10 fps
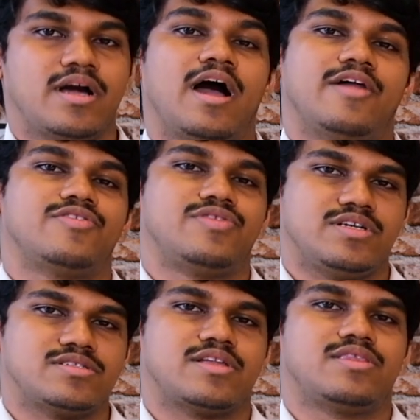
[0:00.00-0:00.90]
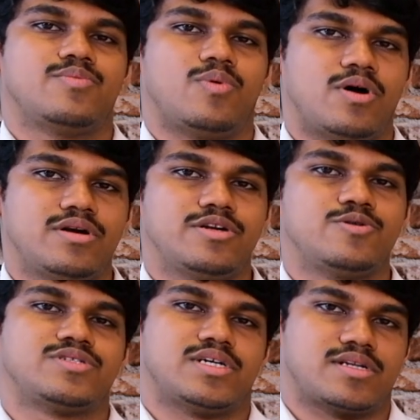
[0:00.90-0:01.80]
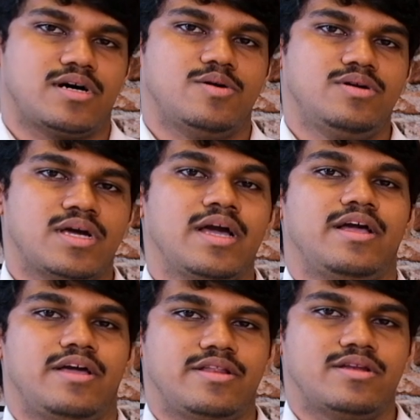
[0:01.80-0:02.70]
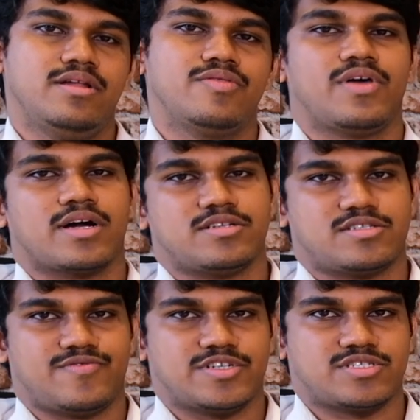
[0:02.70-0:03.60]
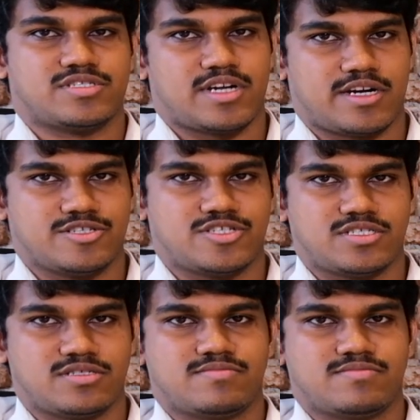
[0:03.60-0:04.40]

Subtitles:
and the things that they wanted to set out in their conservation strategy.